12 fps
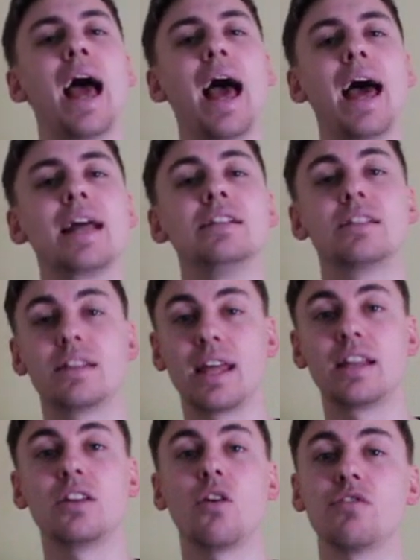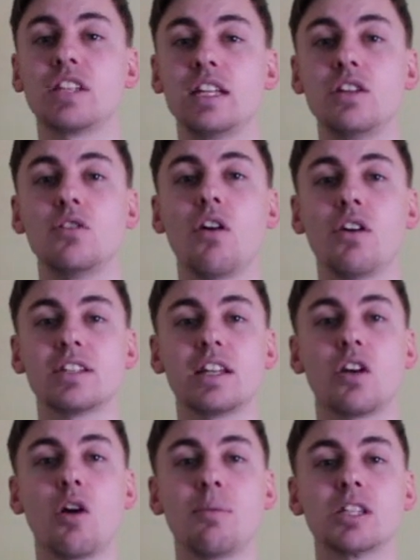And then obviously you guys in
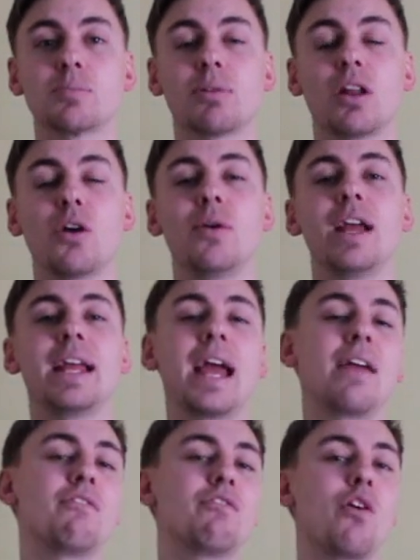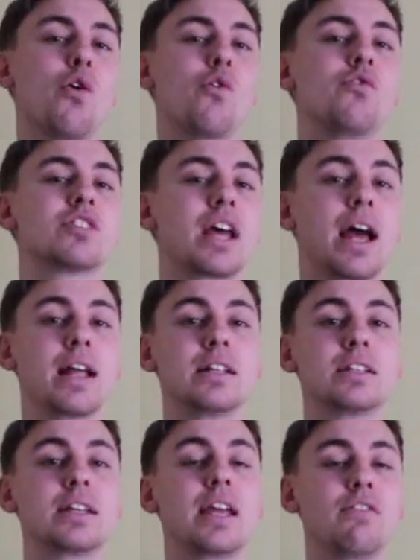the comments below, get involved
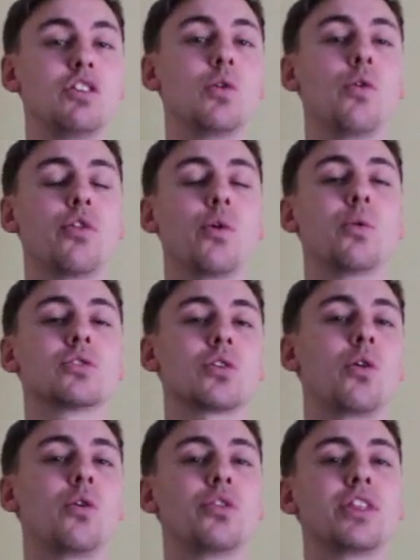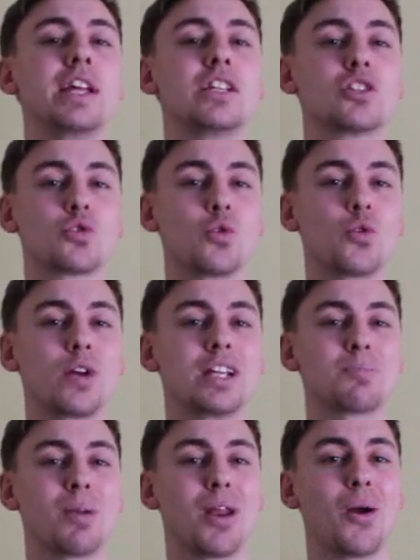and give your thoughts on the
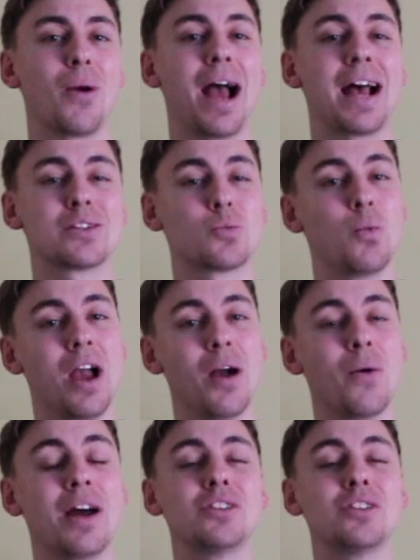stories below as well.